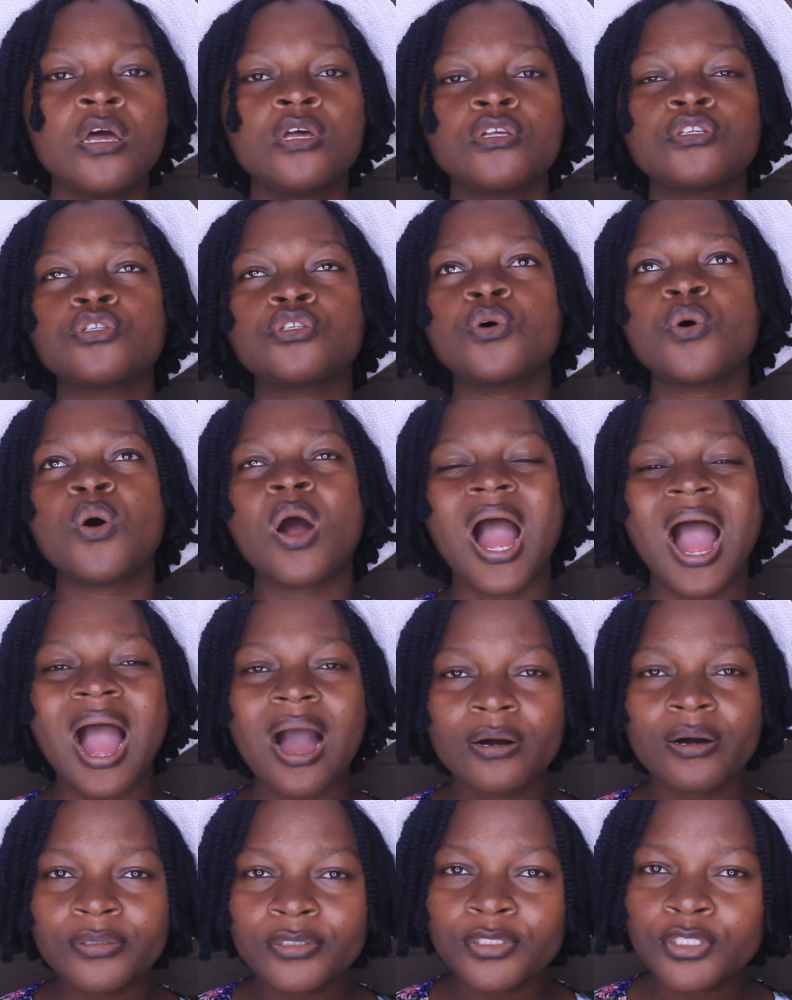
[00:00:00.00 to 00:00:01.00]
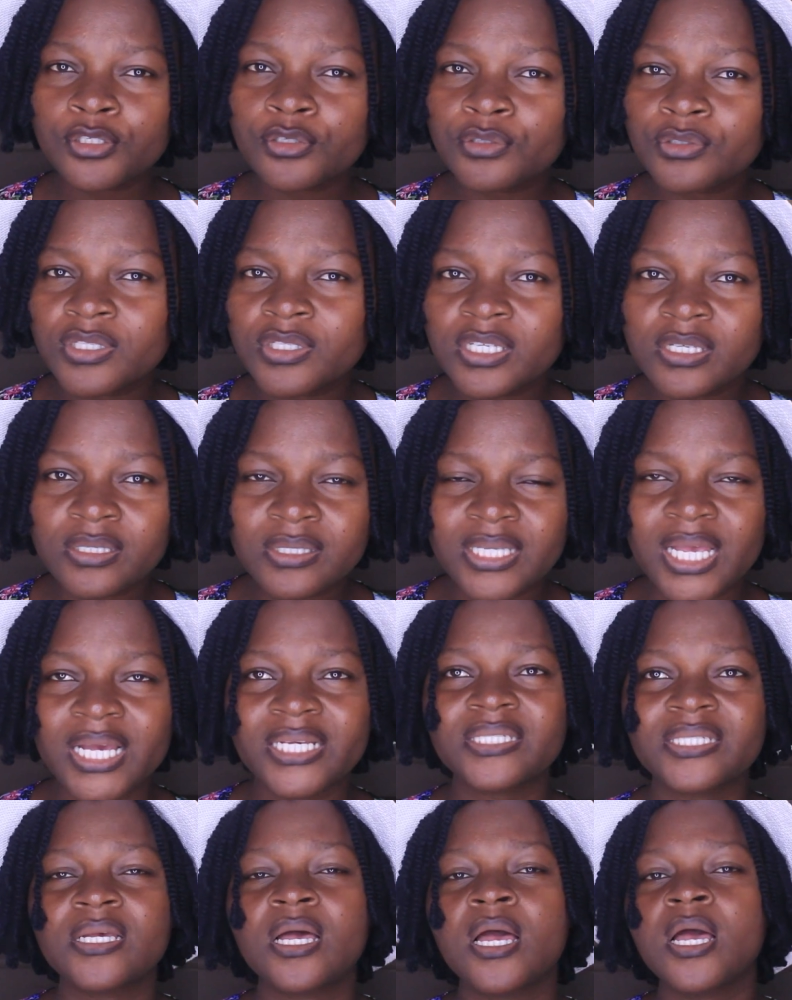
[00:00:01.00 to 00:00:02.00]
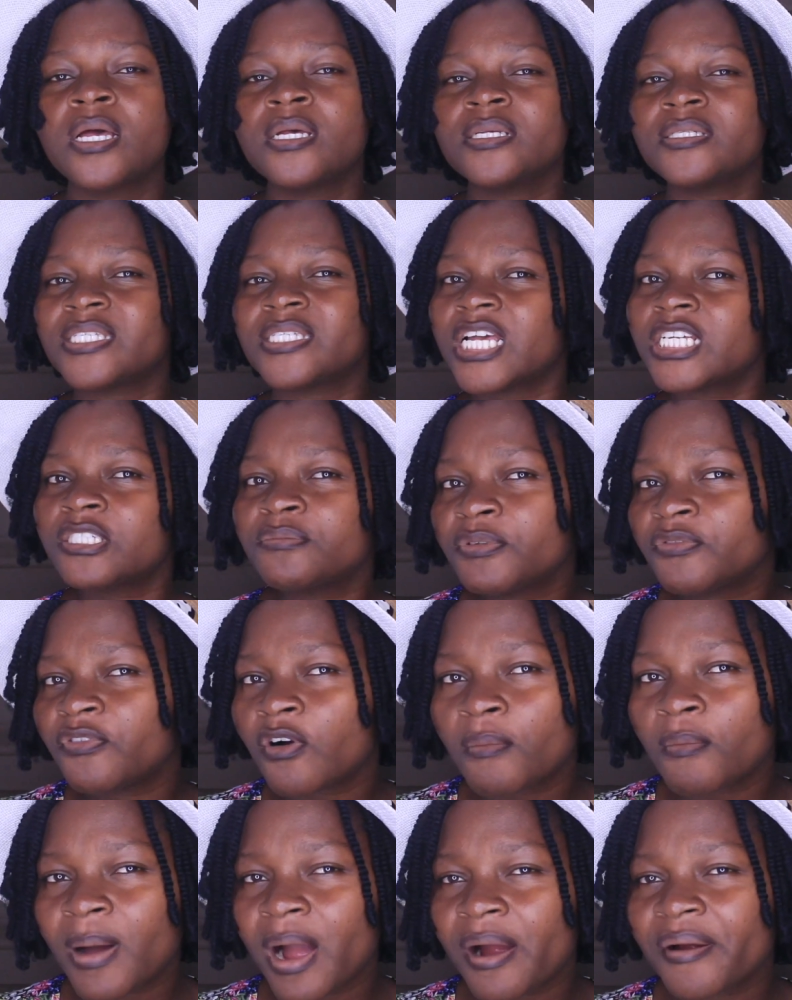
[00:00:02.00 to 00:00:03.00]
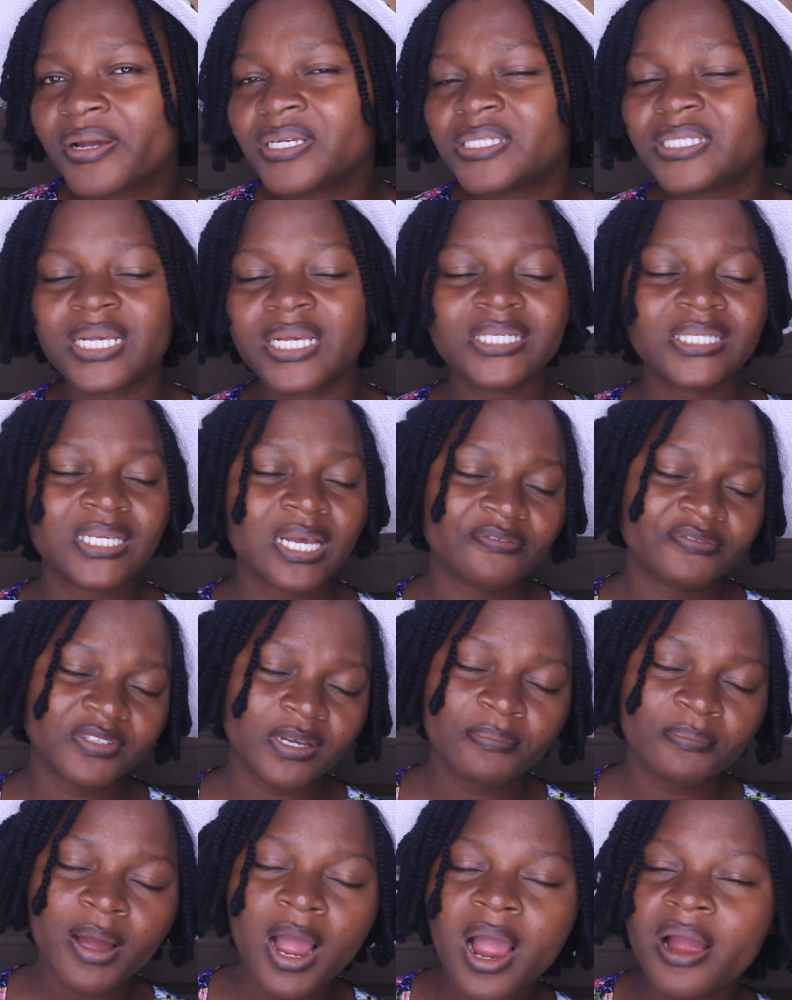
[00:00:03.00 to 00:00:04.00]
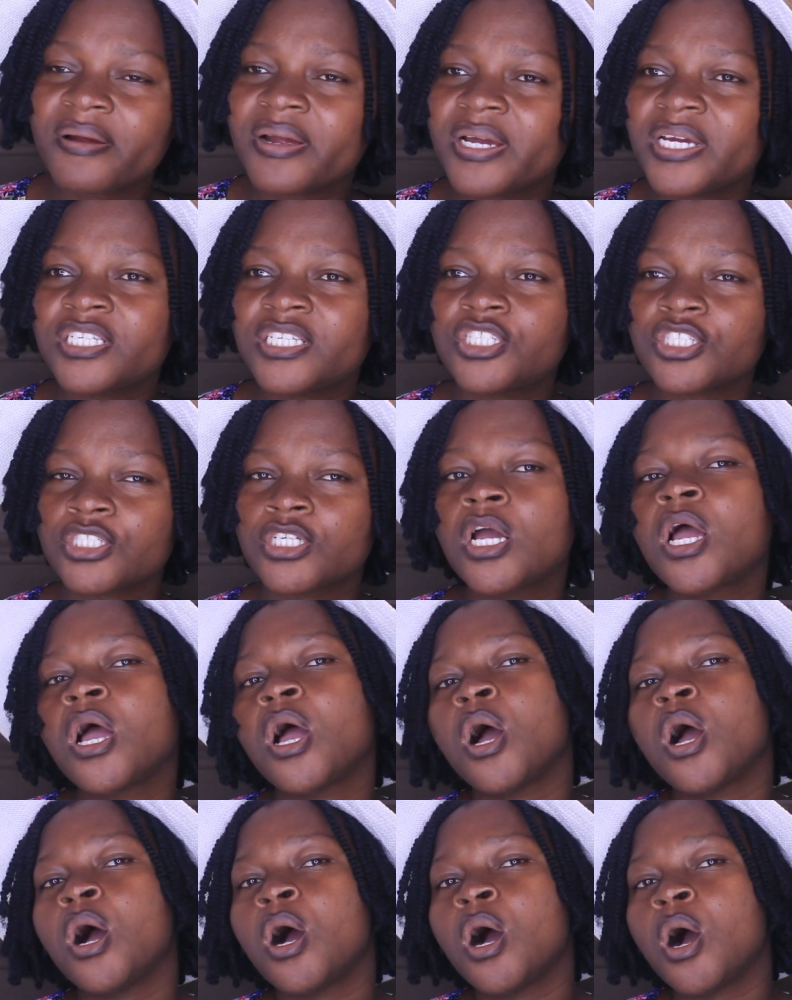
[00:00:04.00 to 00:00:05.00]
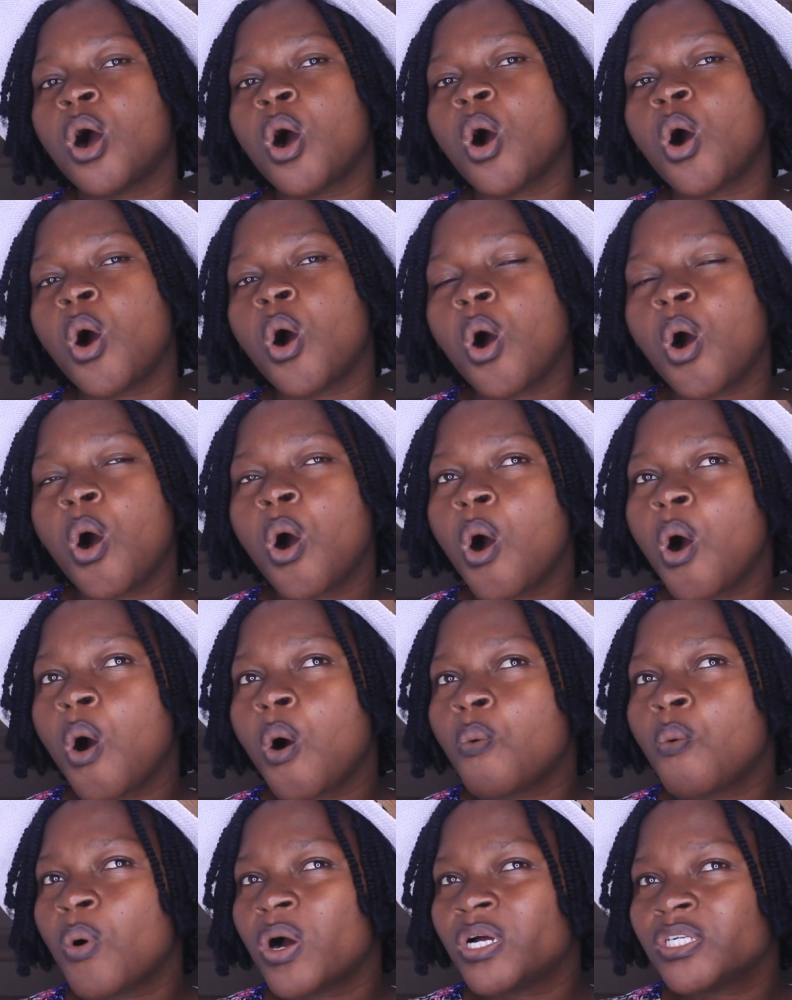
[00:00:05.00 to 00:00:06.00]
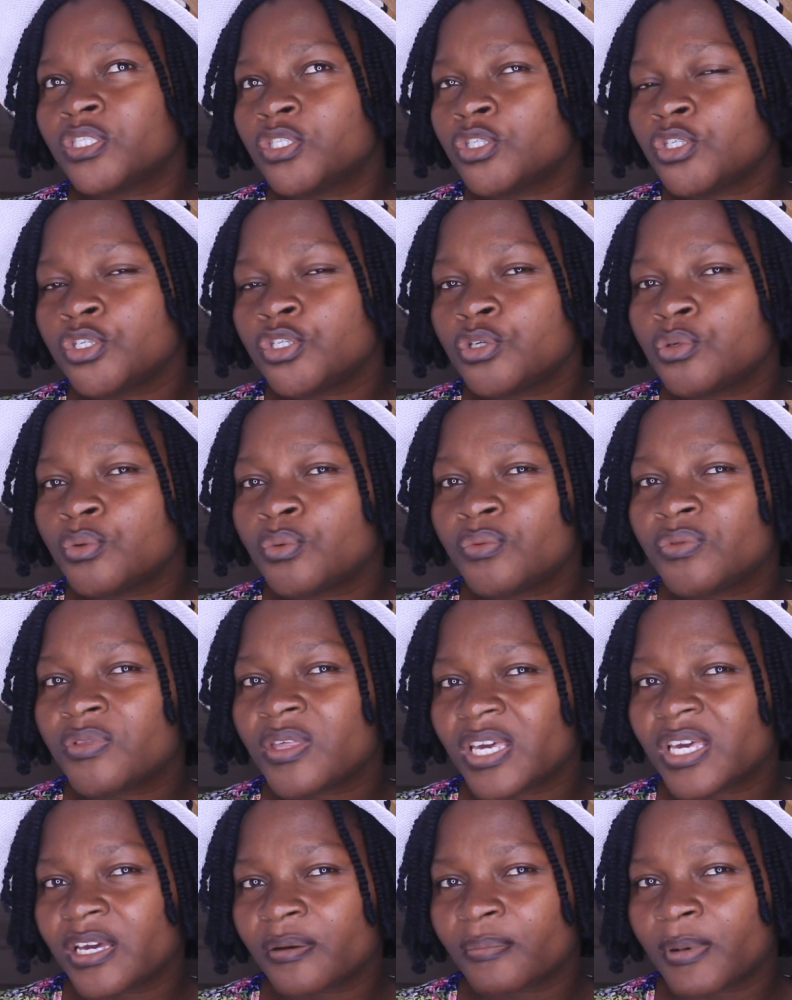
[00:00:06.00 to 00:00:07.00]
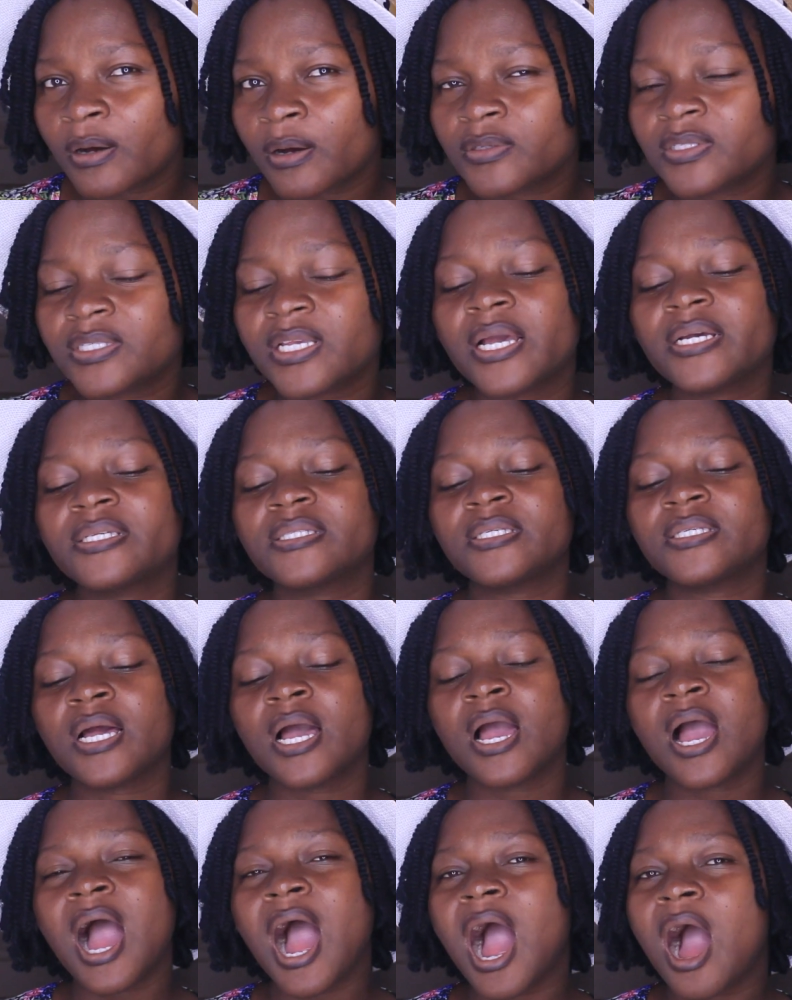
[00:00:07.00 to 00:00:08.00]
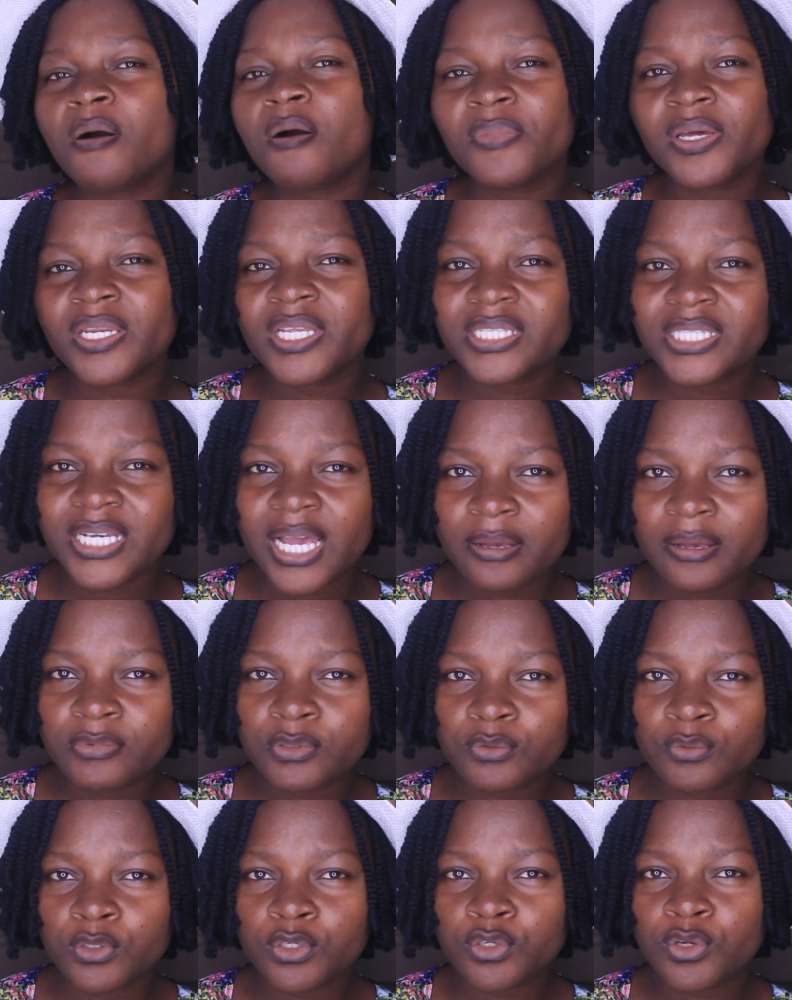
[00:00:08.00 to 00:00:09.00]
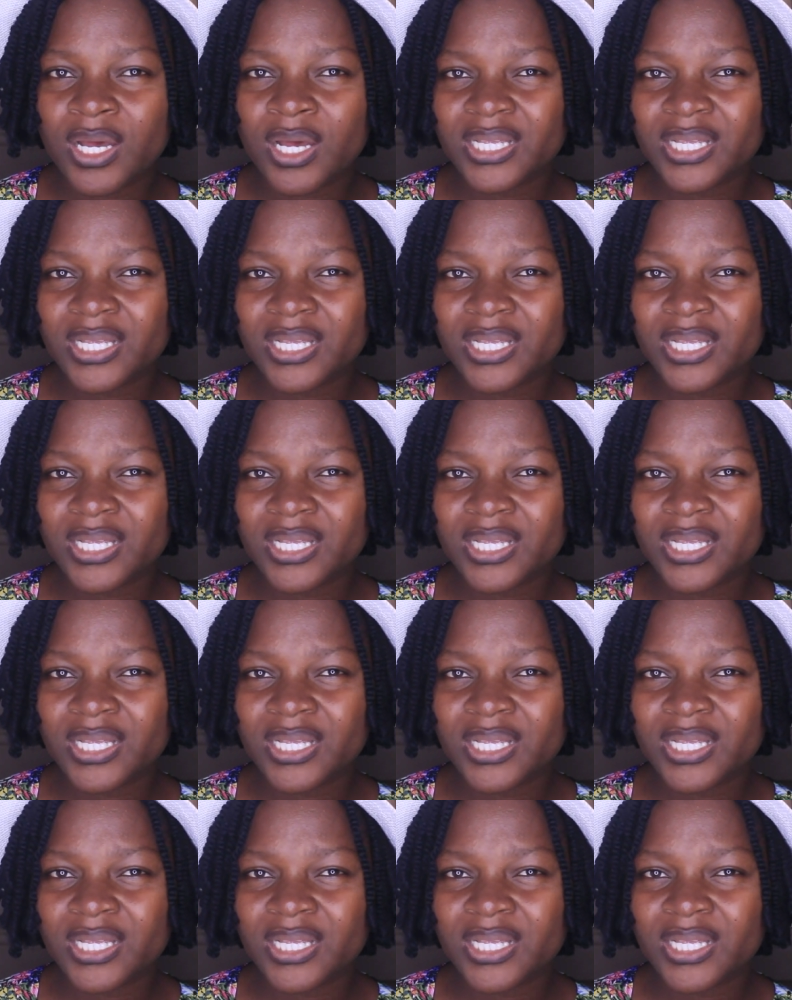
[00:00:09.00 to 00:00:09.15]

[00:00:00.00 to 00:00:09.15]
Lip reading: So how do you see sex? Sex before marriage, sex after marriage, or what do you think about sex? How many times would you